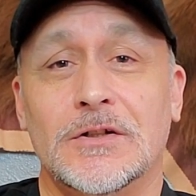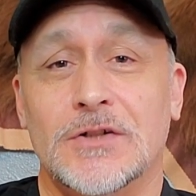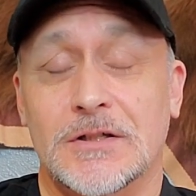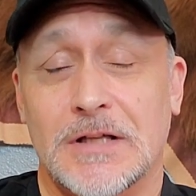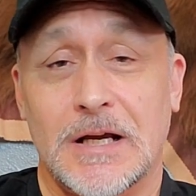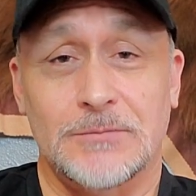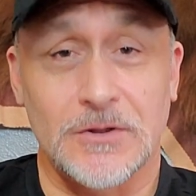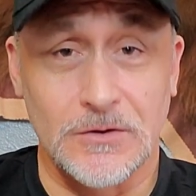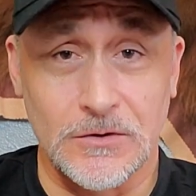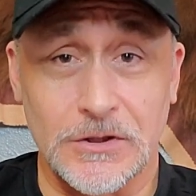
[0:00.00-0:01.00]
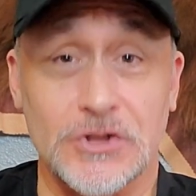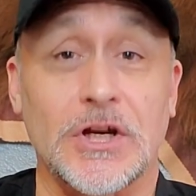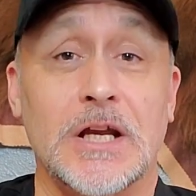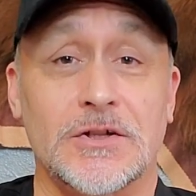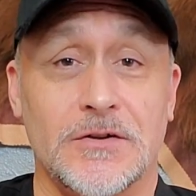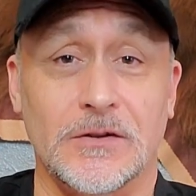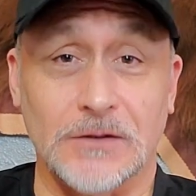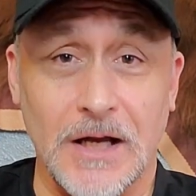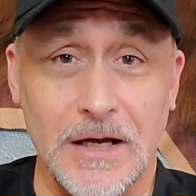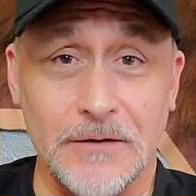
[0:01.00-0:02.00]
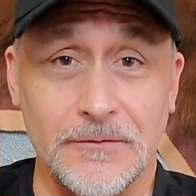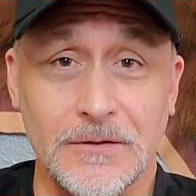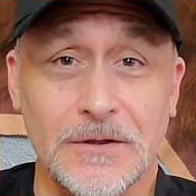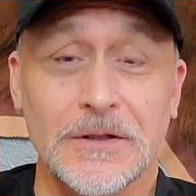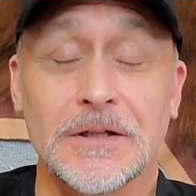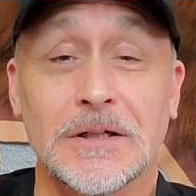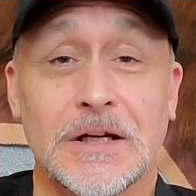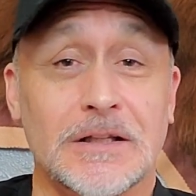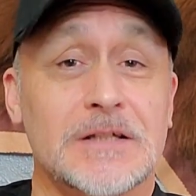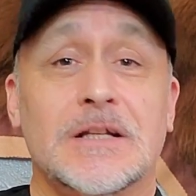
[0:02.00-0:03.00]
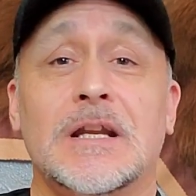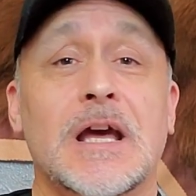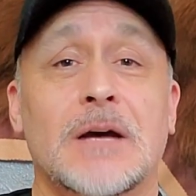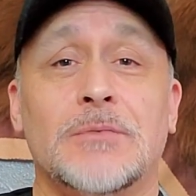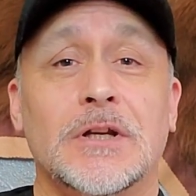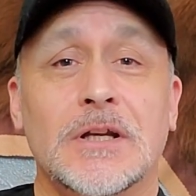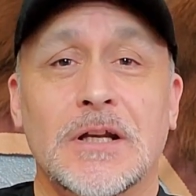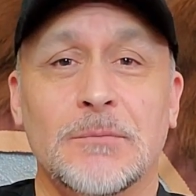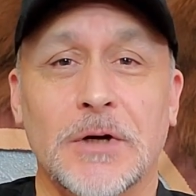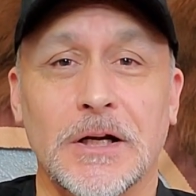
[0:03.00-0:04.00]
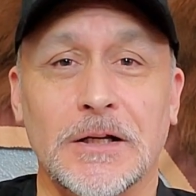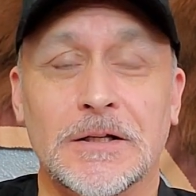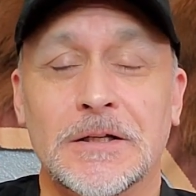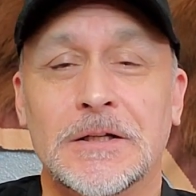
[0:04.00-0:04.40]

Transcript: that just absolutely changed their life. And this can happen to anybody.